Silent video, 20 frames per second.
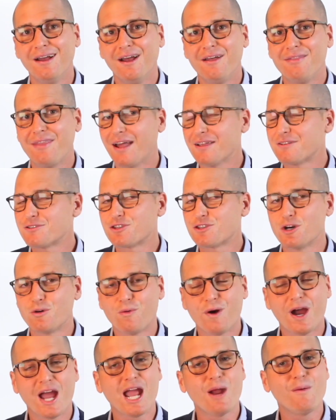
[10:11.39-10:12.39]
that's the
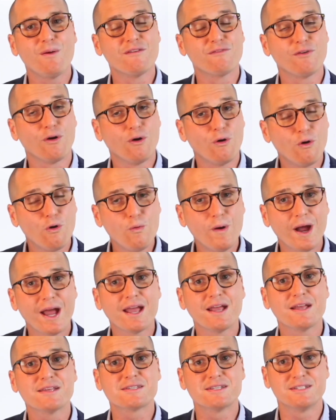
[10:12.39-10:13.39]
way we've
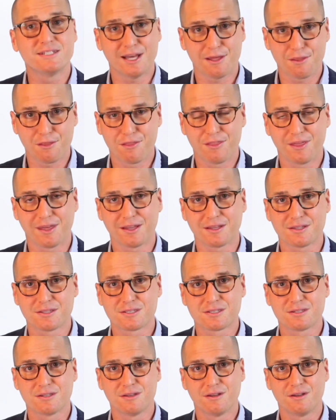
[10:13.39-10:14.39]
always done
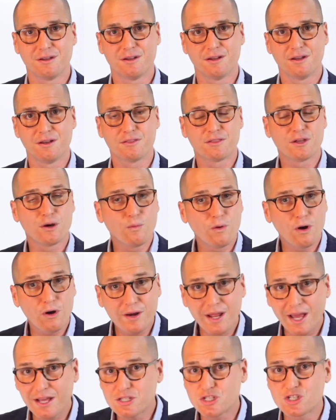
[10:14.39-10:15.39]
things. The world
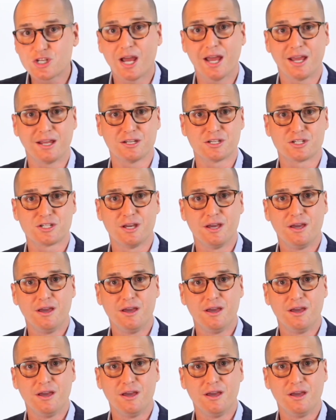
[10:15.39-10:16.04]
has changed,